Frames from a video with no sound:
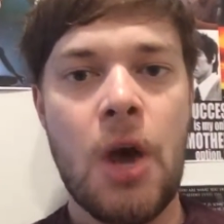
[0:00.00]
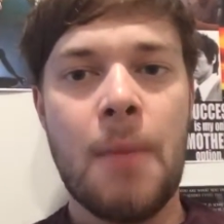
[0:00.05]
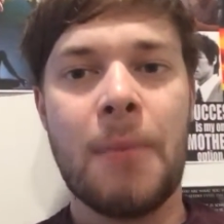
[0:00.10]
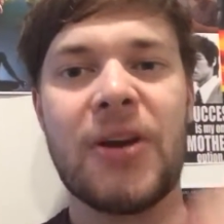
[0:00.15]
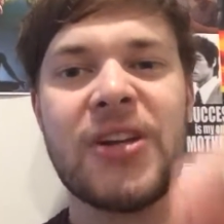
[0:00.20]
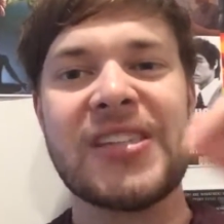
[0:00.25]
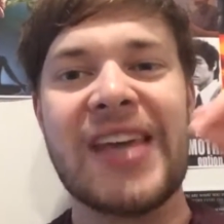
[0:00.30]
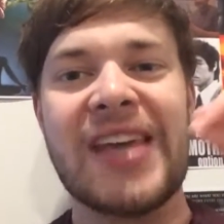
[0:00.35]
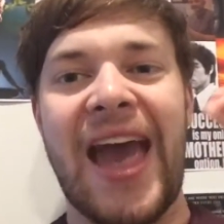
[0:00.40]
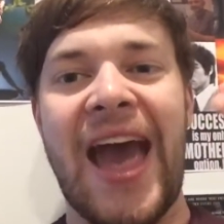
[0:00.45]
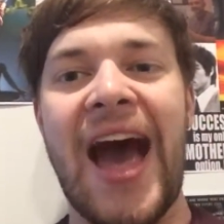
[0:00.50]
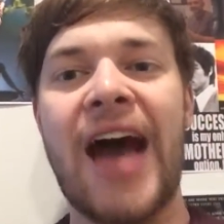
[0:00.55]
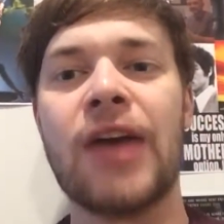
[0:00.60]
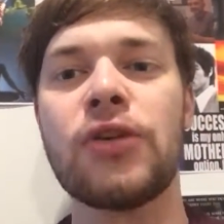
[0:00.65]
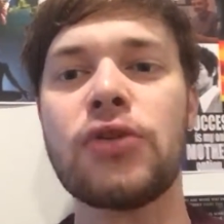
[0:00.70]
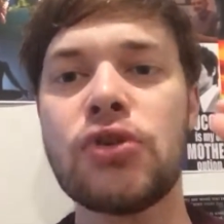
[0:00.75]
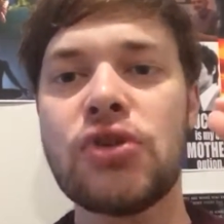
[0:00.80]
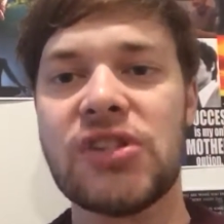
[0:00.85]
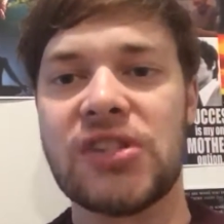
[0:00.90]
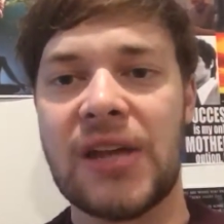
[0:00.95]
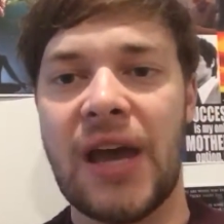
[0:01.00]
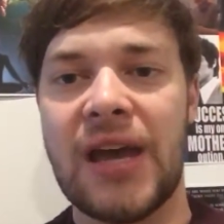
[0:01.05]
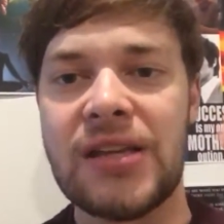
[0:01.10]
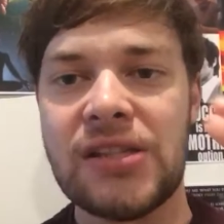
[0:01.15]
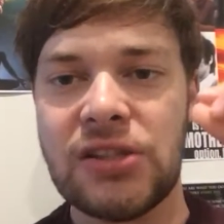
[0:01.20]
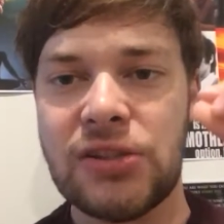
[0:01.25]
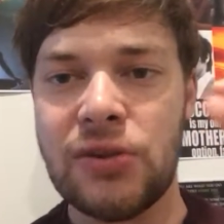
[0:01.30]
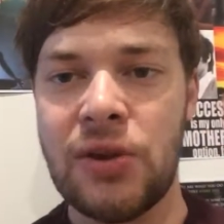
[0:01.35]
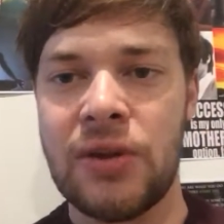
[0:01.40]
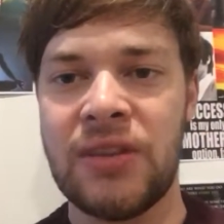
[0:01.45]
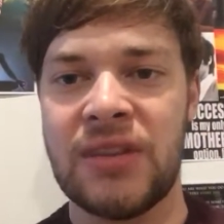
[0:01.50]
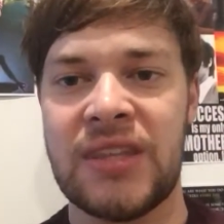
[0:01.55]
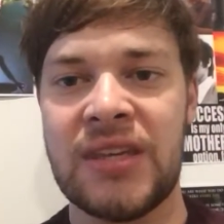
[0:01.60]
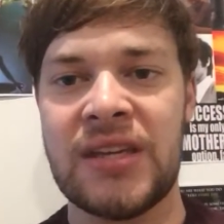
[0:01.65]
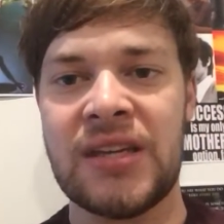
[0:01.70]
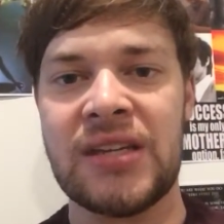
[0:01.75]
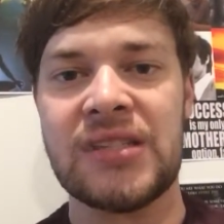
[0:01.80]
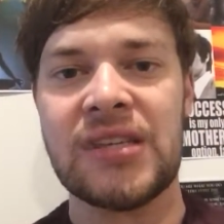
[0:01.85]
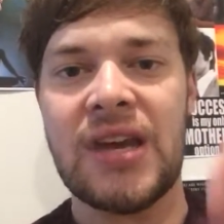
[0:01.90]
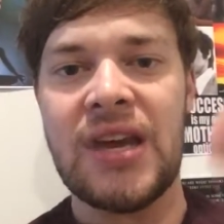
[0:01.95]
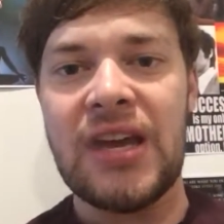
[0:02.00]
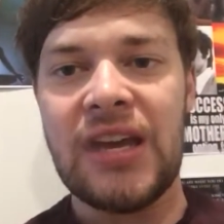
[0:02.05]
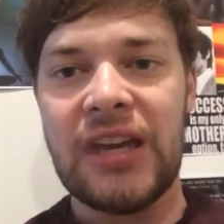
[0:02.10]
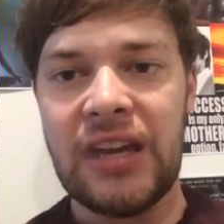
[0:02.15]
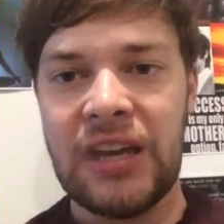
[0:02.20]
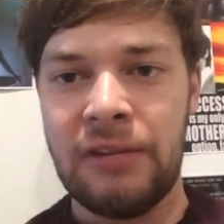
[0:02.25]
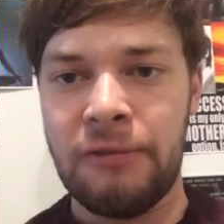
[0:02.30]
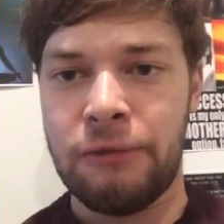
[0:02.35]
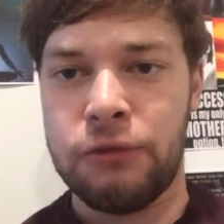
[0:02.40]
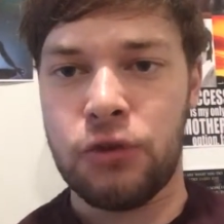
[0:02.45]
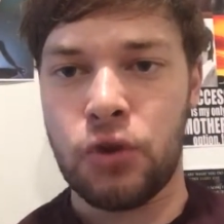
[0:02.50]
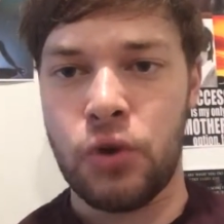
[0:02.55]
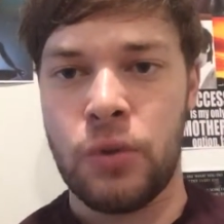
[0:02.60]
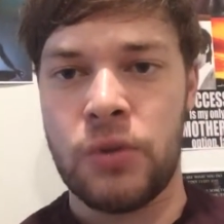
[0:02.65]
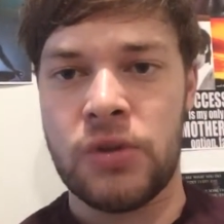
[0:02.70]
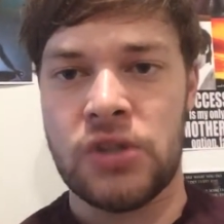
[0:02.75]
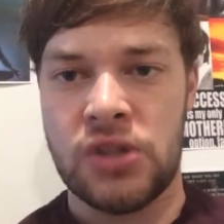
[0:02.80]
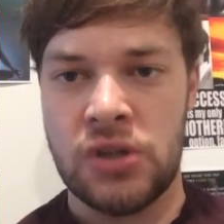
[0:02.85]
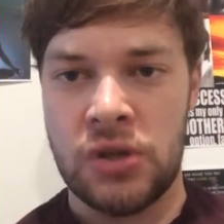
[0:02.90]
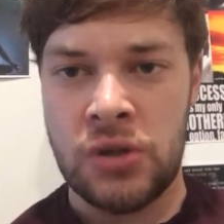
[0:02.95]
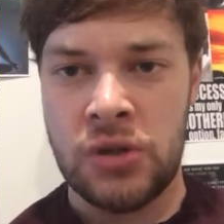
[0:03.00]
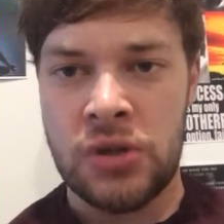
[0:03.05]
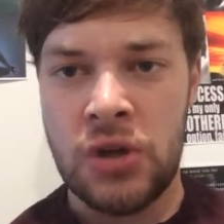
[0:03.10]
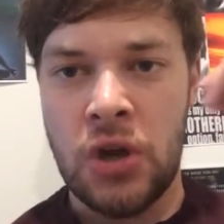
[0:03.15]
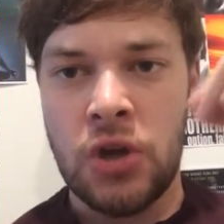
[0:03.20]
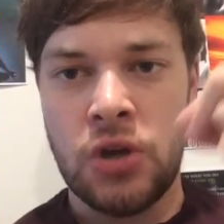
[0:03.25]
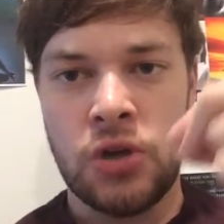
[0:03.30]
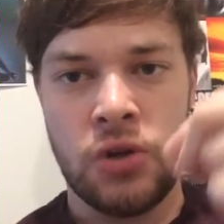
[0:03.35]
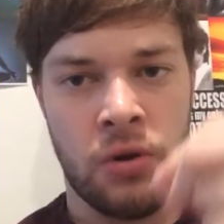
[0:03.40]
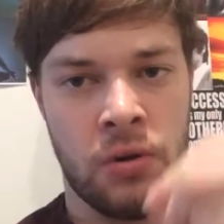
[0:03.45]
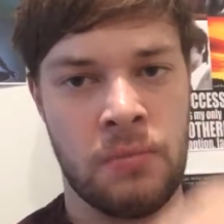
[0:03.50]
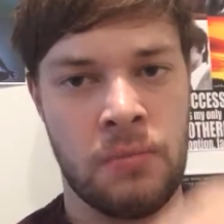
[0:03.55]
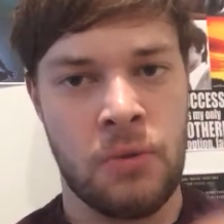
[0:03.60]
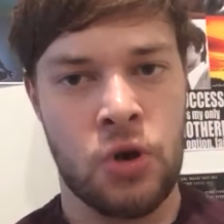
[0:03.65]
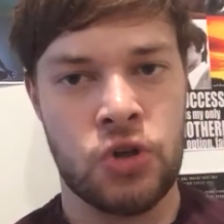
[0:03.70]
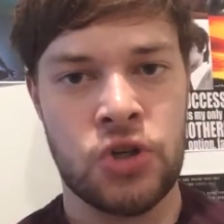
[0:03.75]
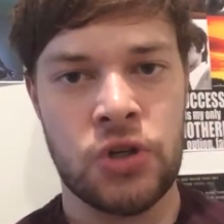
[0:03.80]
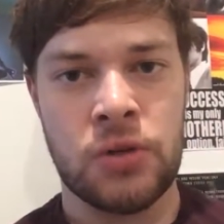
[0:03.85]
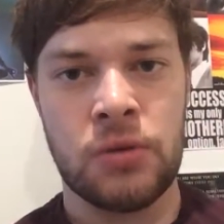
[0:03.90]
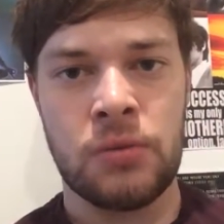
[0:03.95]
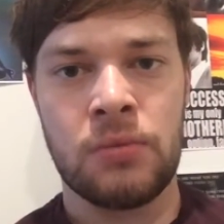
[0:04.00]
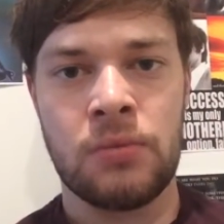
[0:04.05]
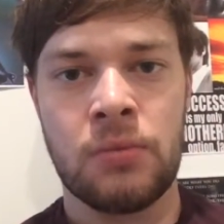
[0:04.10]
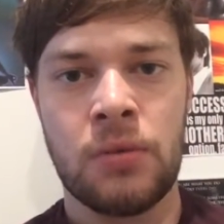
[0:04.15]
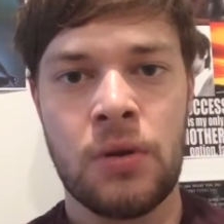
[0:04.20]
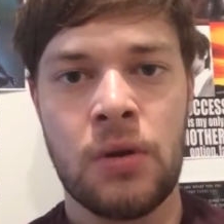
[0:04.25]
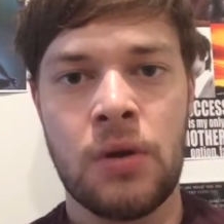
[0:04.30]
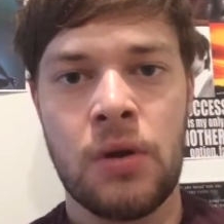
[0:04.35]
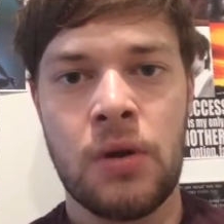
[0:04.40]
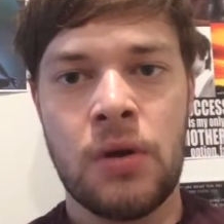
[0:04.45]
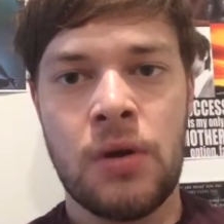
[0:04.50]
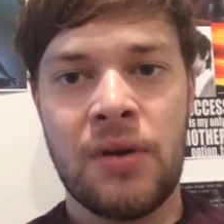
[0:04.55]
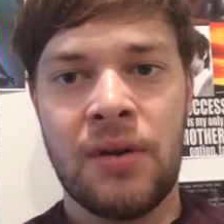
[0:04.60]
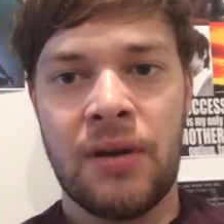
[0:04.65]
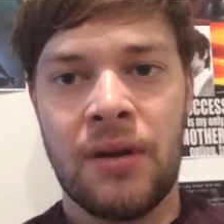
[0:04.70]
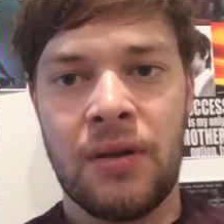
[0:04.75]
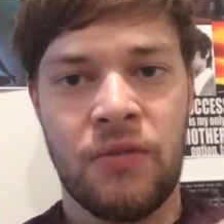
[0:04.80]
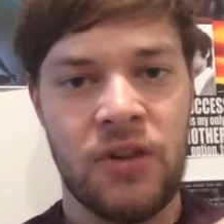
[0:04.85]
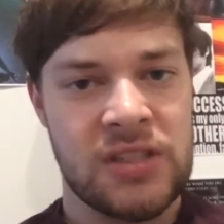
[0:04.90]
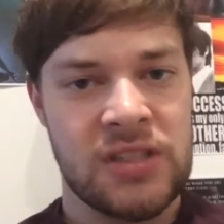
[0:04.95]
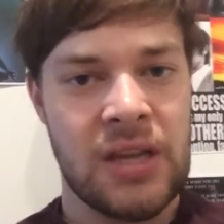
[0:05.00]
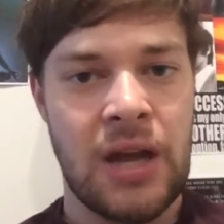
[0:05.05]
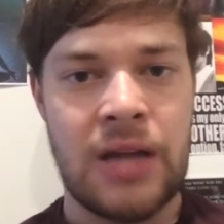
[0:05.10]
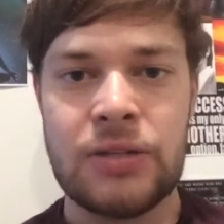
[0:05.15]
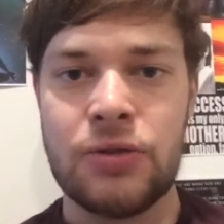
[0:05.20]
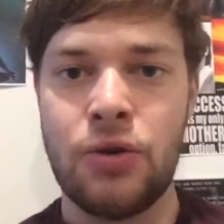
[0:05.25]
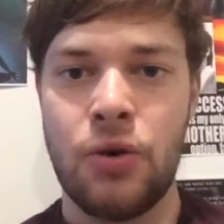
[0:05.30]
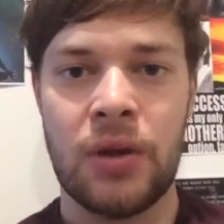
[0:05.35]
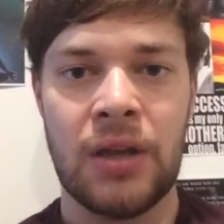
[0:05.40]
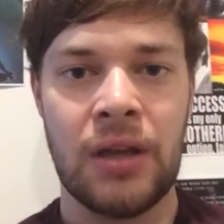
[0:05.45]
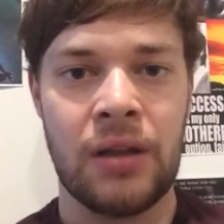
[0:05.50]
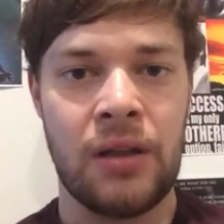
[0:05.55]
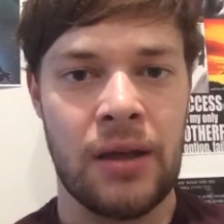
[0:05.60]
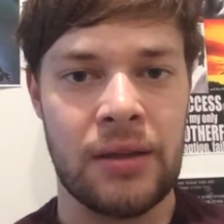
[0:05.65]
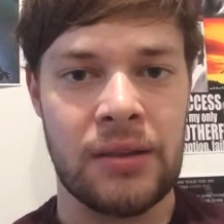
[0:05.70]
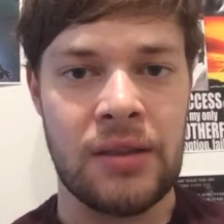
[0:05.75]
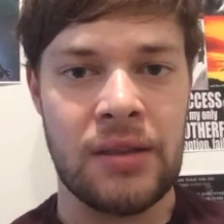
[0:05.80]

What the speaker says: Because how you say certain things influences your emotion. If I start talking like